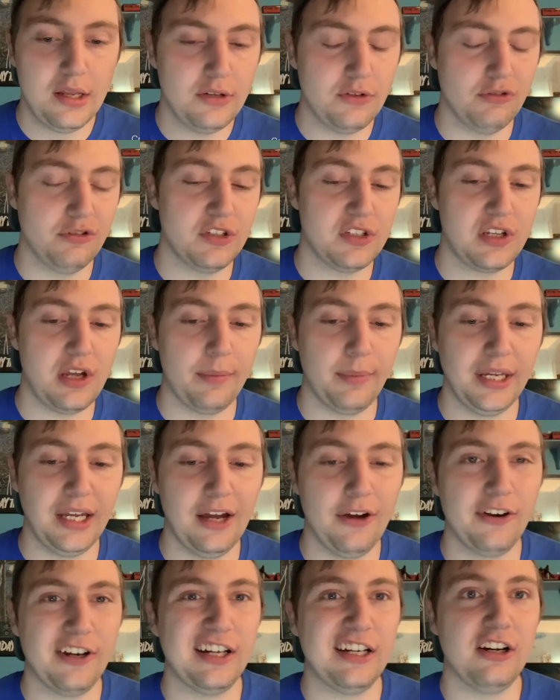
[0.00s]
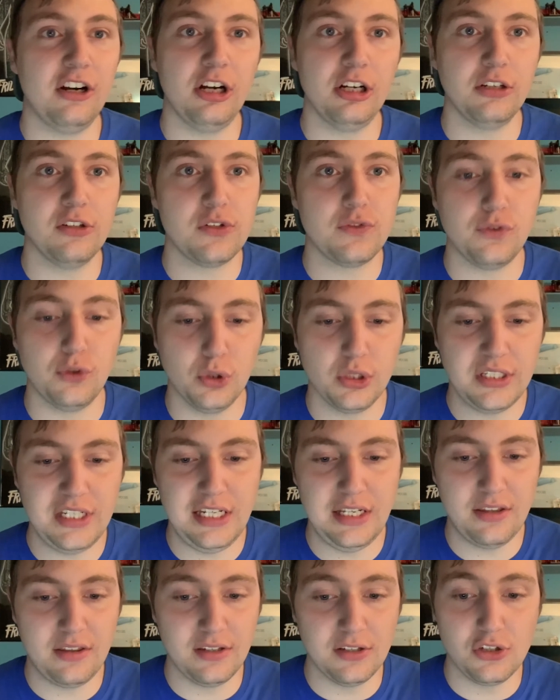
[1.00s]
which is coming out on August
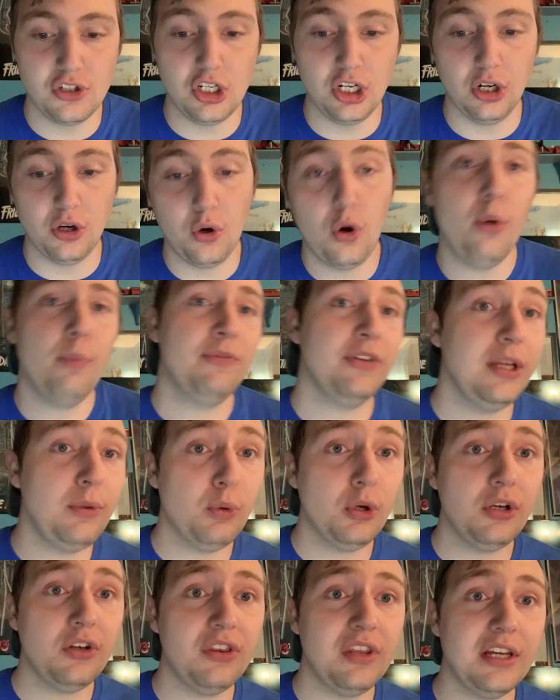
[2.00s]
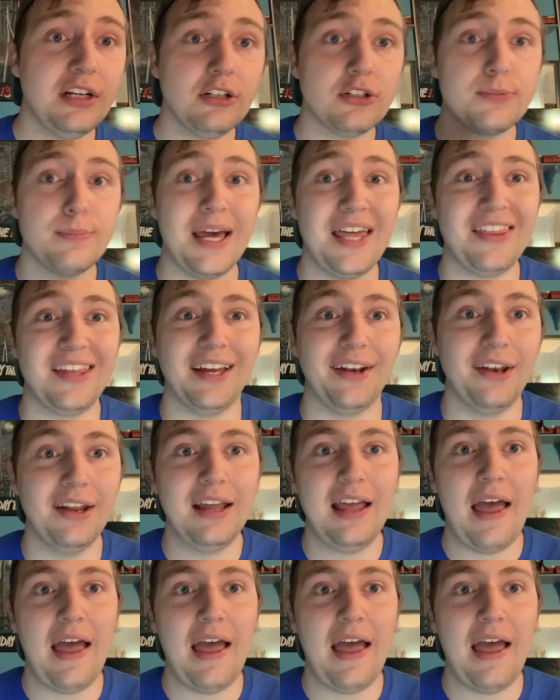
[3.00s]
14th this year. Hopefully we're in theaters by then.